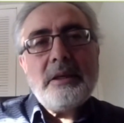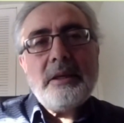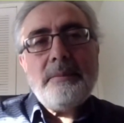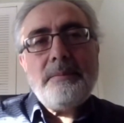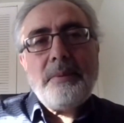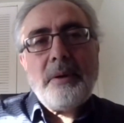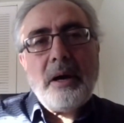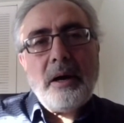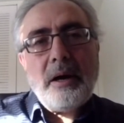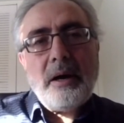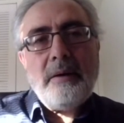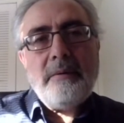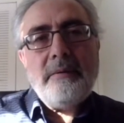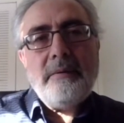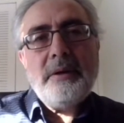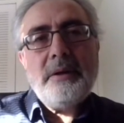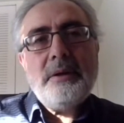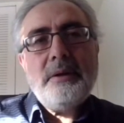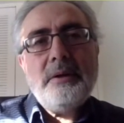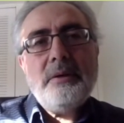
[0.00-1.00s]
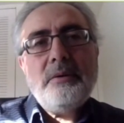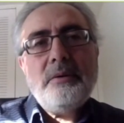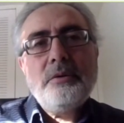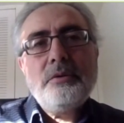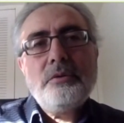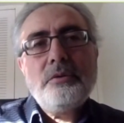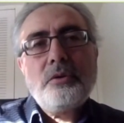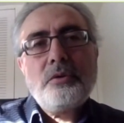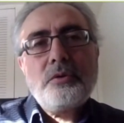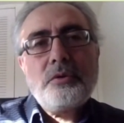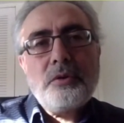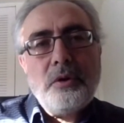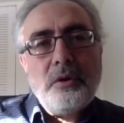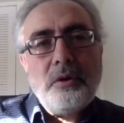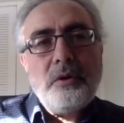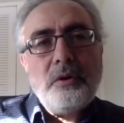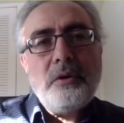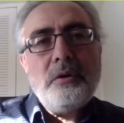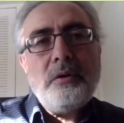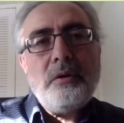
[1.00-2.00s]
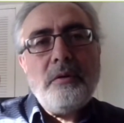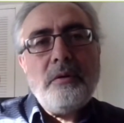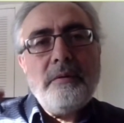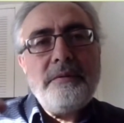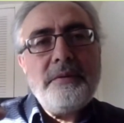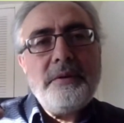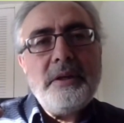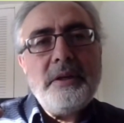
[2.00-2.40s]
the power on the role of